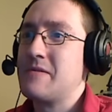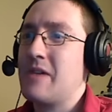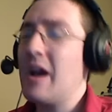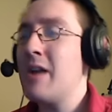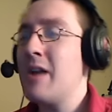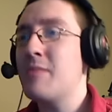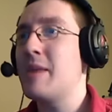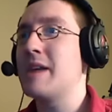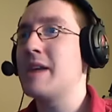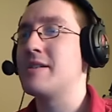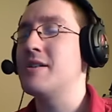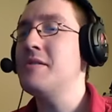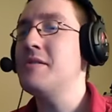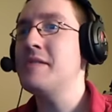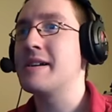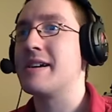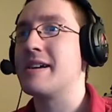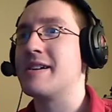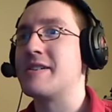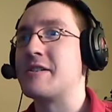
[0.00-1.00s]
I don't mind
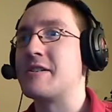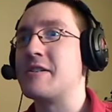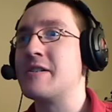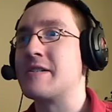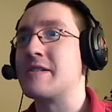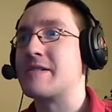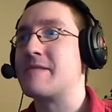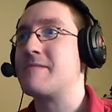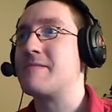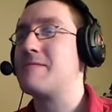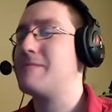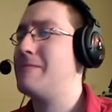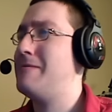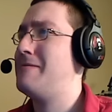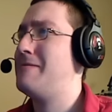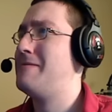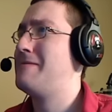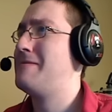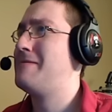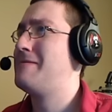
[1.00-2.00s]
doing it, it's just.
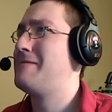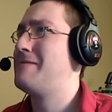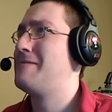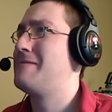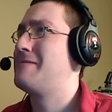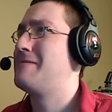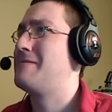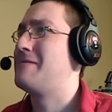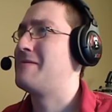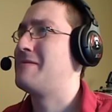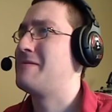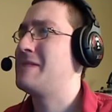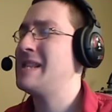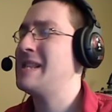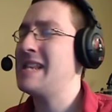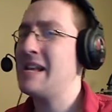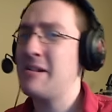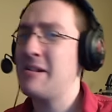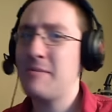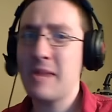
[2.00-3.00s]

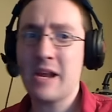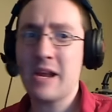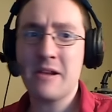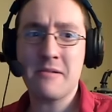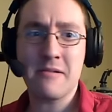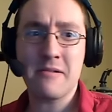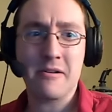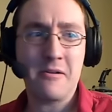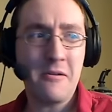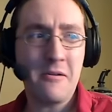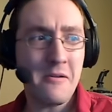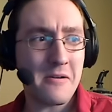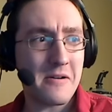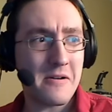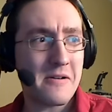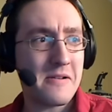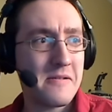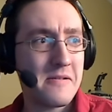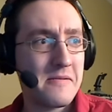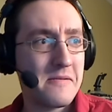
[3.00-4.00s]
What the hell am I gonna
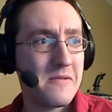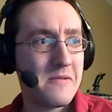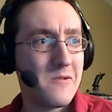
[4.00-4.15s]
record?